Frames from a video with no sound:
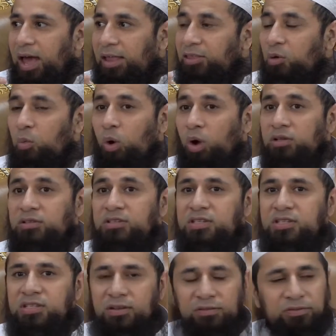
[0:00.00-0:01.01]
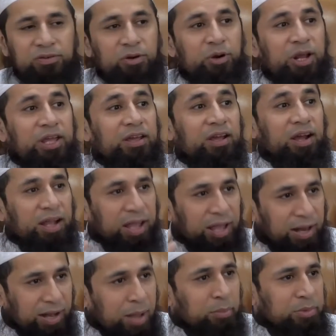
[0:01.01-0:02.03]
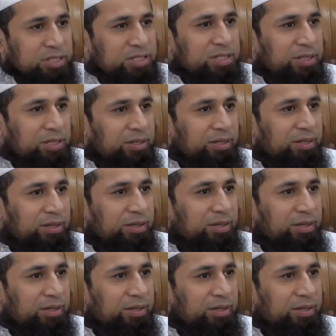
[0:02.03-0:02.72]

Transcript: and the ones suffering a calamity